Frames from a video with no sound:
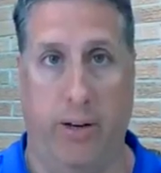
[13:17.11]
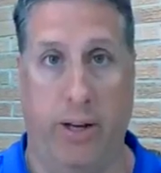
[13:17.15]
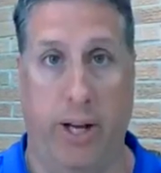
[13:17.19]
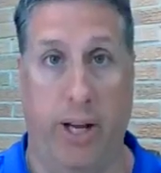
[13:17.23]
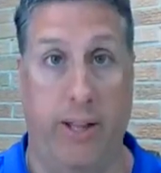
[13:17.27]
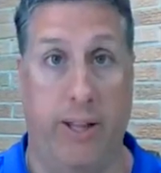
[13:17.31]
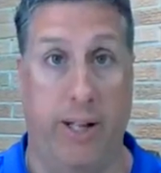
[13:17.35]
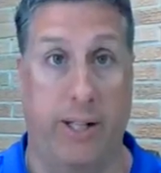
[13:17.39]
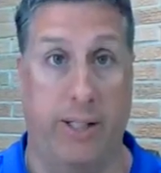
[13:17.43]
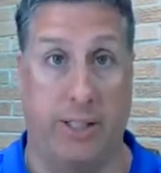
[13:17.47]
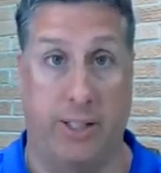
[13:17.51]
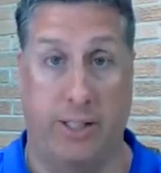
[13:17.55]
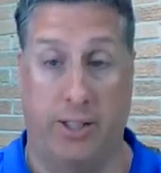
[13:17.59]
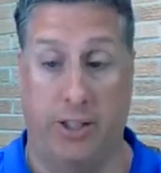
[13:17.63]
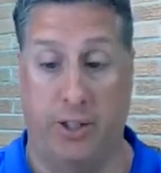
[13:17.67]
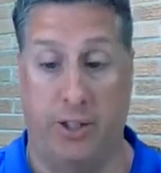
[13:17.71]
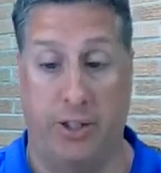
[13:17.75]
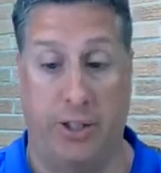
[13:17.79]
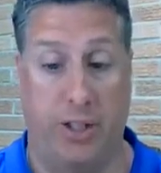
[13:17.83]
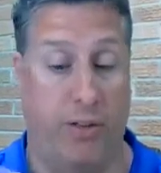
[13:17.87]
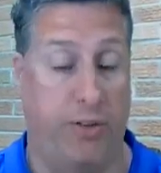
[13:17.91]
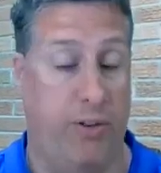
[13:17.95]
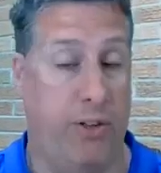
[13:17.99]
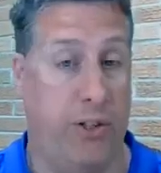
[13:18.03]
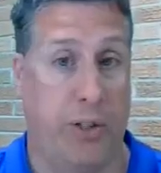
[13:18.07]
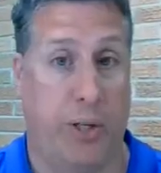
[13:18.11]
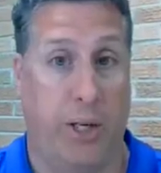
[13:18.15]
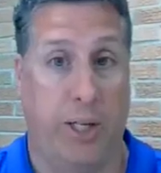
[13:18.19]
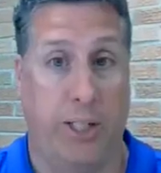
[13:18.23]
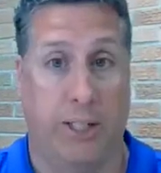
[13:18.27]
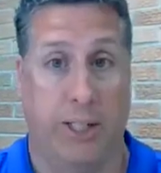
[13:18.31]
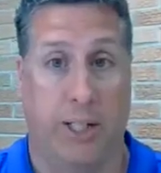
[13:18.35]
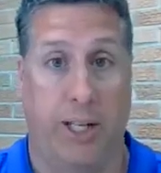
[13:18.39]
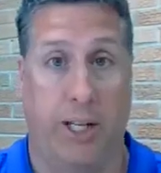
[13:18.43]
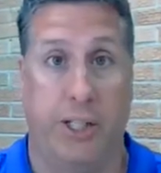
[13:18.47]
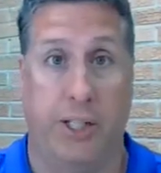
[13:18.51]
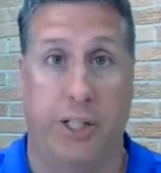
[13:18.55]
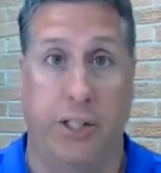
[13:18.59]
Okay, that's just different
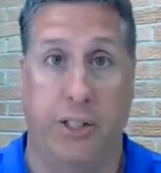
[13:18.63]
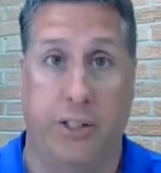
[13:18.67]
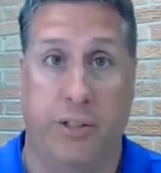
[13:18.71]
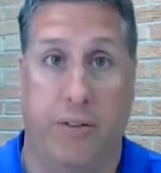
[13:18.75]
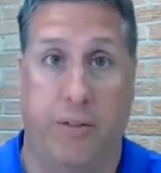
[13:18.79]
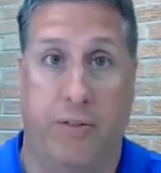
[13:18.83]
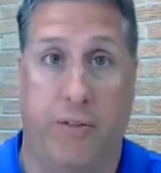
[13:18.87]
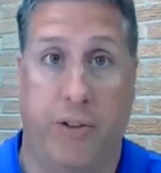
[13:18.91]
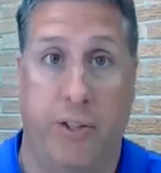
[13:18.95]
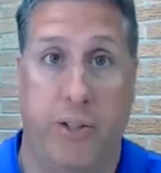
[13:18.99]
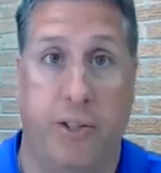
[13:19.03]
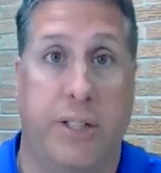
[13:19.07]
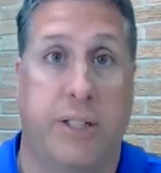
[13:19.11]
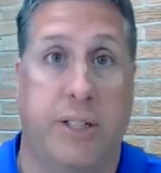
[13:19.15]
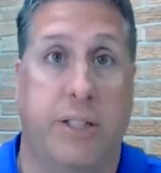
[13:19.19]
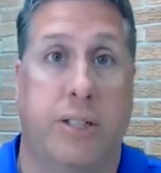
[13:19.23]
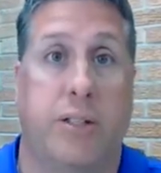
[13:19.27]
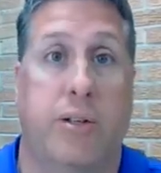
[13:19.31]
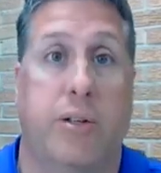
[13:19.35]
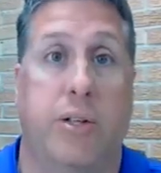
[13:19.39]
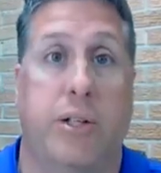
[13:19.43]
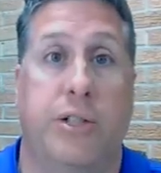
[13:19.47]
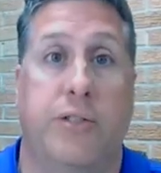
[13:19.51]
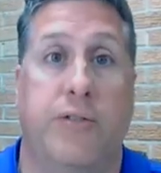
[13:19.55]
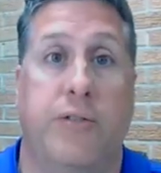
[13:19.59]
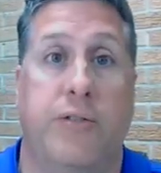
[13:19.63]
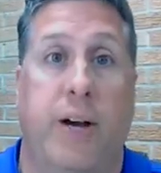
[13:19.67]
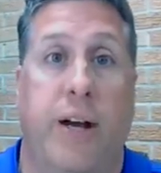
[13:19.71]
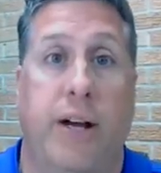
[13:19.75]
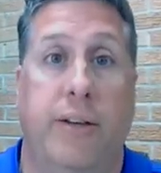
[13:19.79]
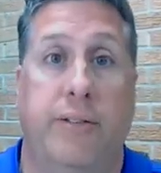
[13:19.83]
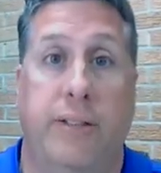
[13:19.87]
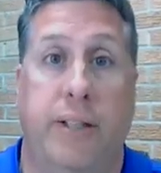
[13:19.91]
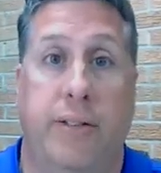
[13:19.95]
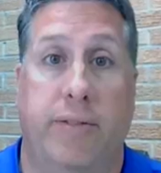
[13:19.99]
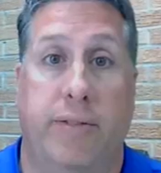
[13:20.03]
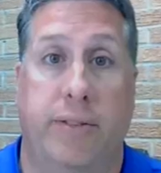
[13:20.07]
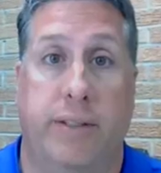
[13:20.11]
translations of 1 Thessalonians
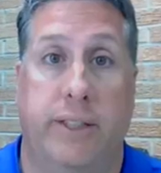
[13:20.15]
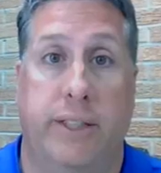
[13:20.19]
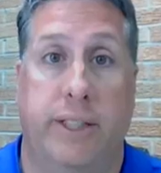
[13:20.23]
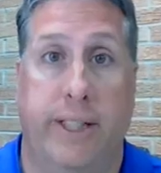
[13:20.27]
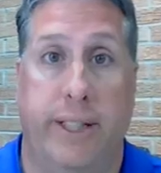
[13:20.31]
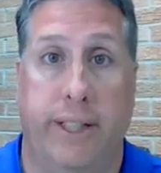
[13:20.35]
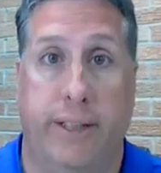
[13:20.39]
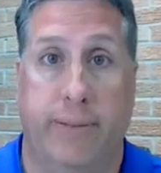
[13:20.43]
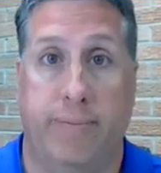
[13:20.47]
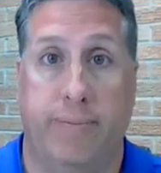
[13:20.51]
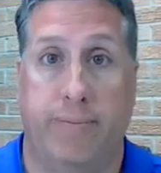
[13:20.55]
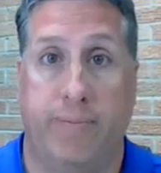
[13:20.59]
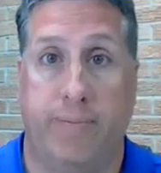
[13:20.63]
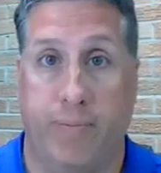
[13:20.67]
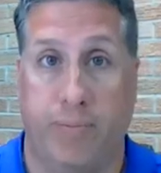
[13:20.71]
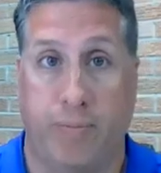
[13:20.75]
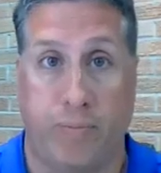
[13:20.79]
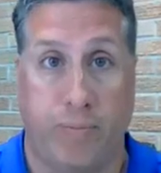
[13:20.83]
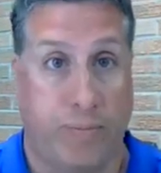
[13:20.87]
5.17.